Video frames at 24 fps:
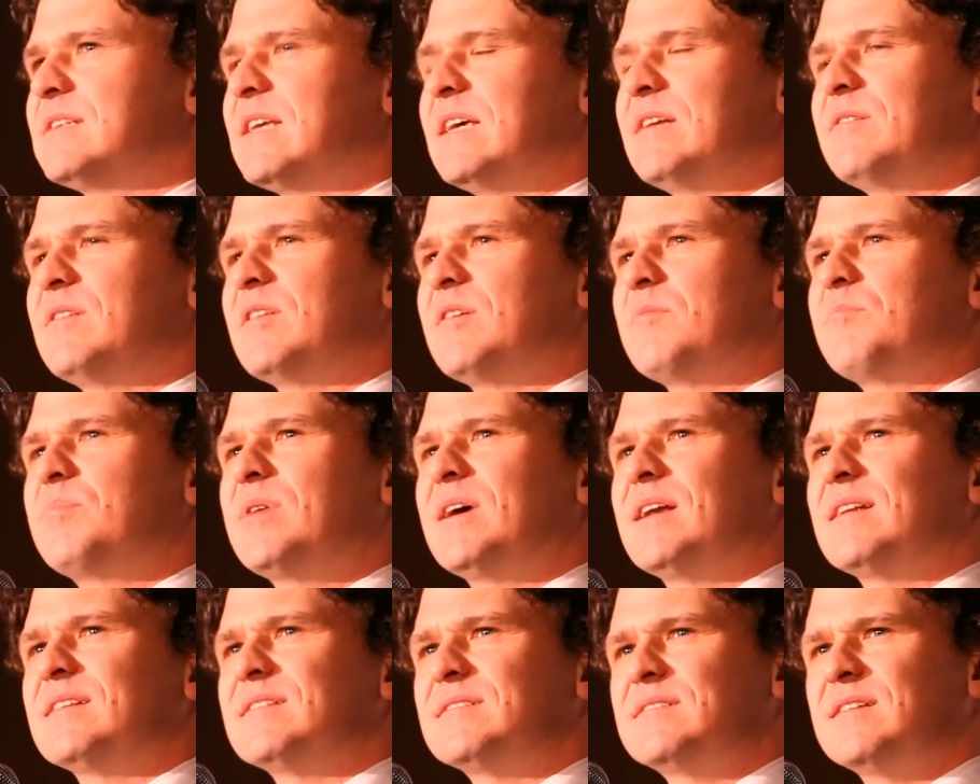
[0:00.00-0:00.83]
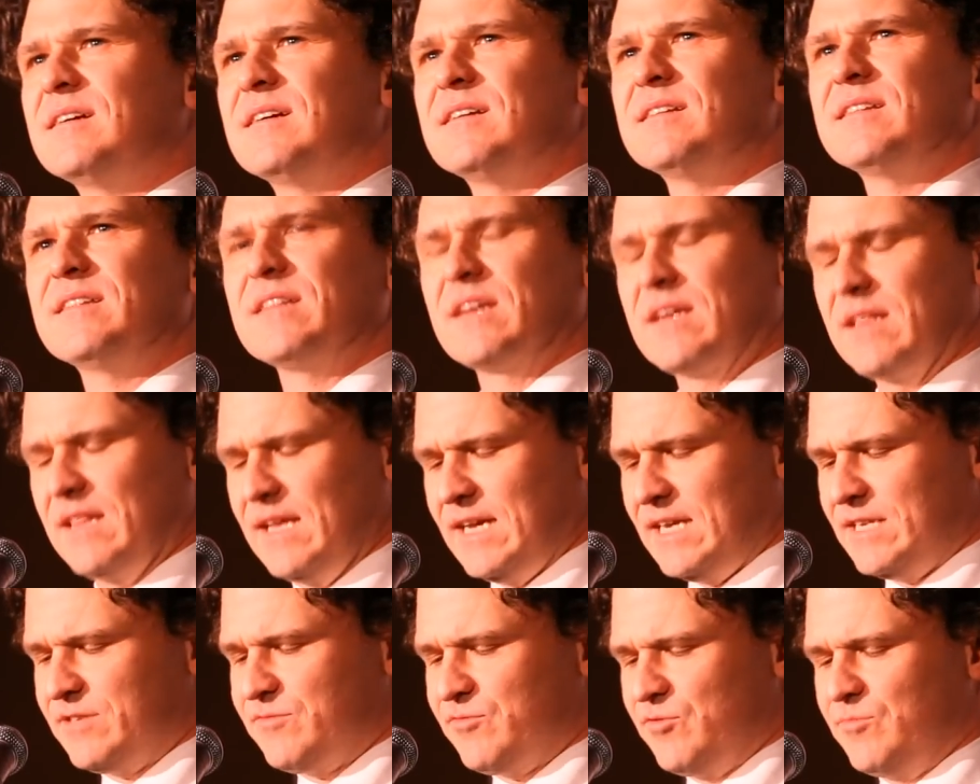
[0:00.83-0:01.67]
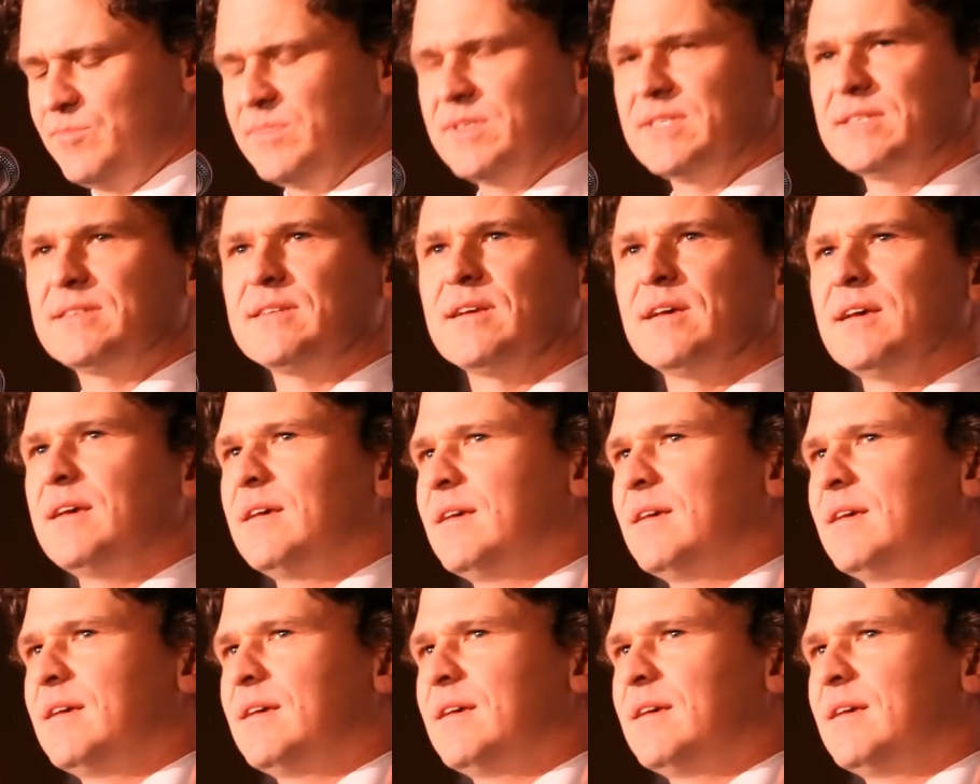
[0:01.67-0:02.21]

everything that PEN has done in the classroom is